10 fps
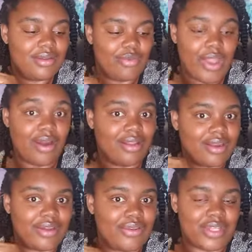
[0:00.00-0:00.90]
We all learn
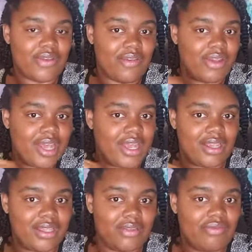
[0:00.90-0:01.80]
new stuff every day.
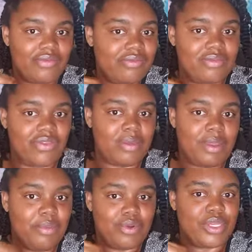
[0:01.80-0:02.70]
And for the
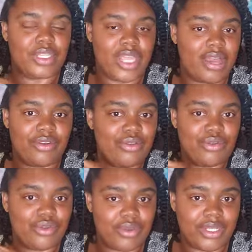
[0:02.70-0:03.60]
people just now
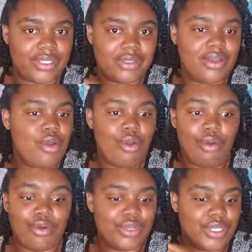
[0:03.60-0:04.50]
doing twists
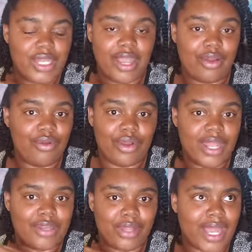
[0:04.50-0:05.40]
or just now going
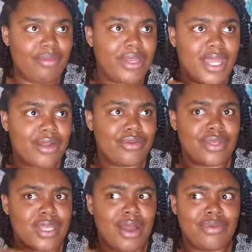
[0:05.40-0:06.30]
natural, like I've been natural
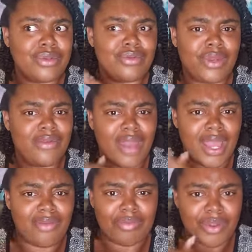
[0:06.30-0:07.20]
since I was
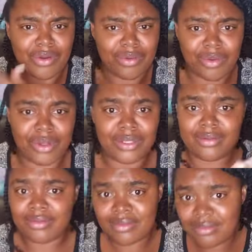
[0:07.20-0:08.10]
25, I'm 31.
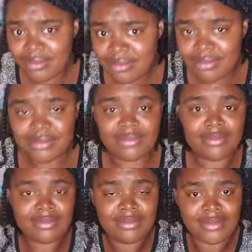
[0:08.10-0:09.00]

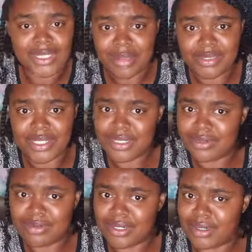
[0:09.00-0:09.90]
I'm still
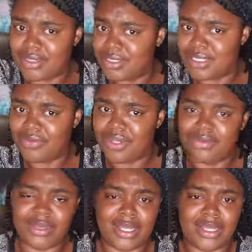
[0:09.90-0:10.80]
learning stuff
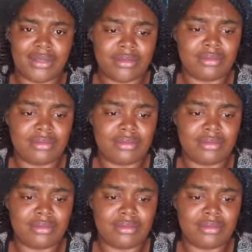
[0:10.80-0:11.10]
every day.